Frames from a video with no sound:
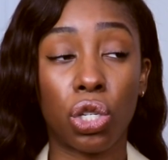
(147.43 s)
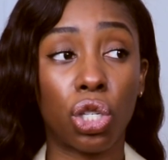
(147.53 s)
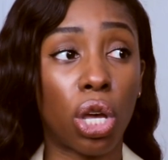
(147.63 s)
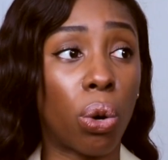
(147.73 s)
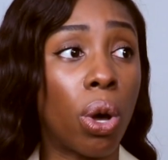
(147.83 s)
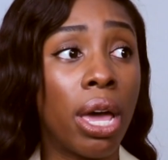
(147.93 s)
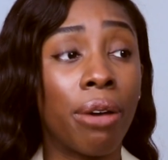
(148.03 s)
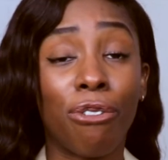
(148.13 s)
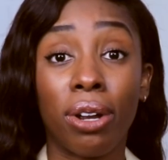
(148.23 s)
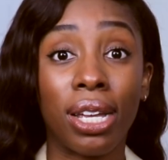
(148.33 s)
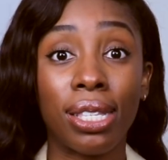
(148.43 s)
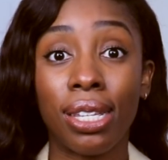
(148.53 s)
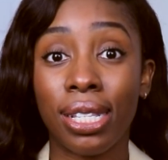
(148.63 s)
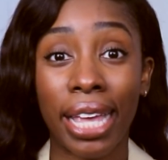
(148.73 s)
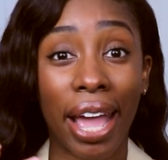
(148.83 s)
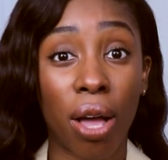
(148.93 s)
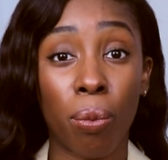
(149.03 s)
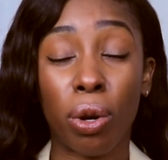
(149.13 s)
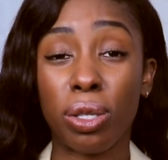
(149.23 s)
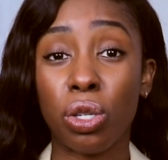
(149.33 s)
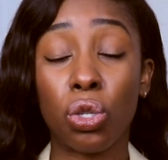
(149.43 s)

So for instance, amber is a